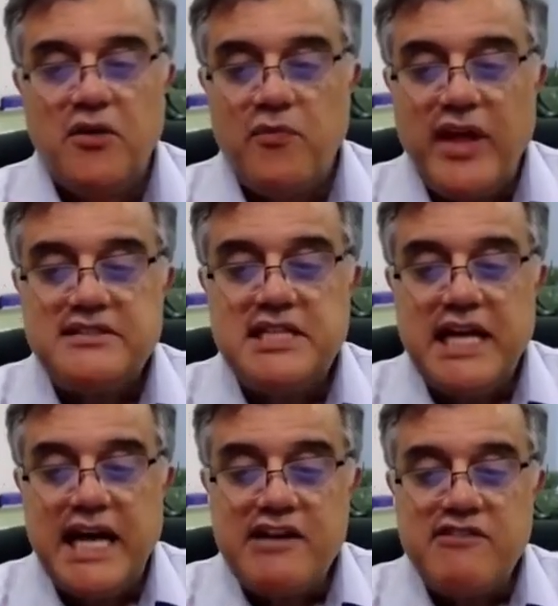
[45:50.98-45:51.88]
That's
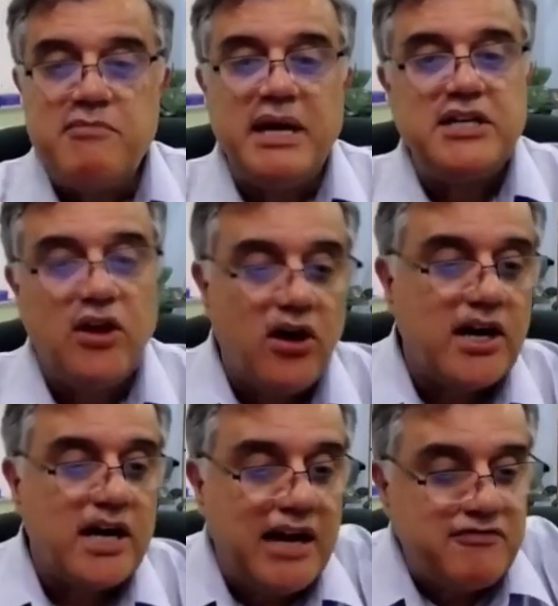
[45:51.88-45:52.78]
the end of my
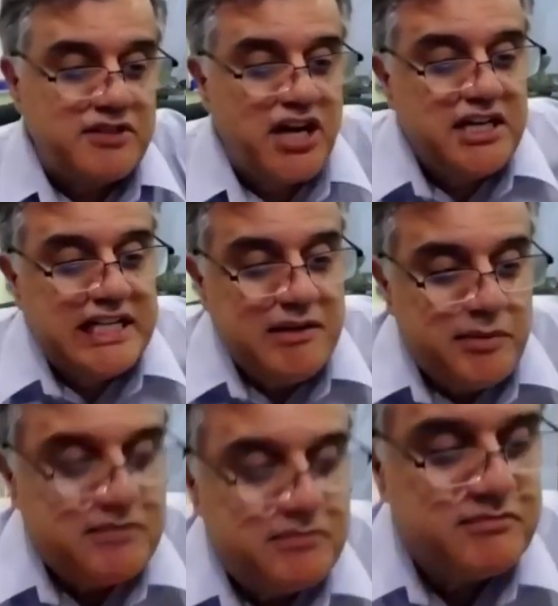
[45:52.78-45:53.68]
talk. I've tried to keep
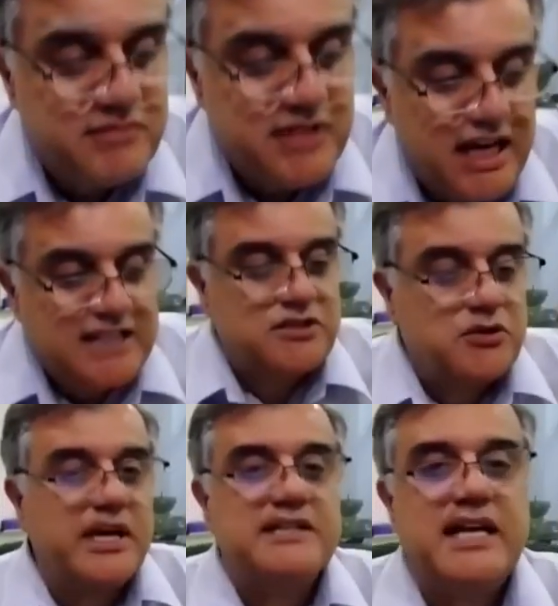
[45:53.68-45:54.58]
it as
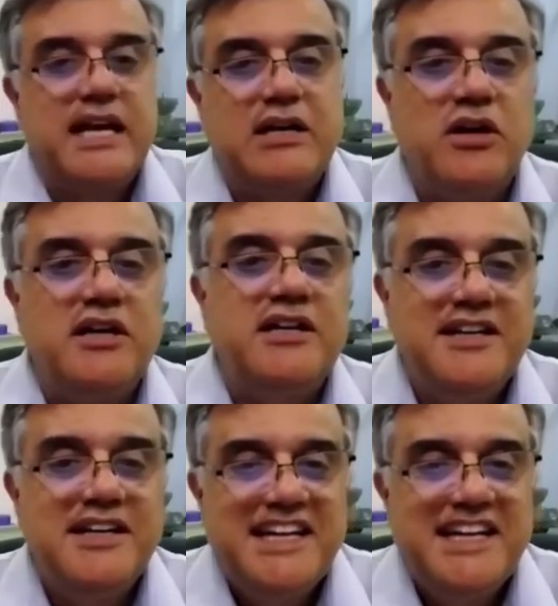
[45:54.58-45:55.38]
quick as I could,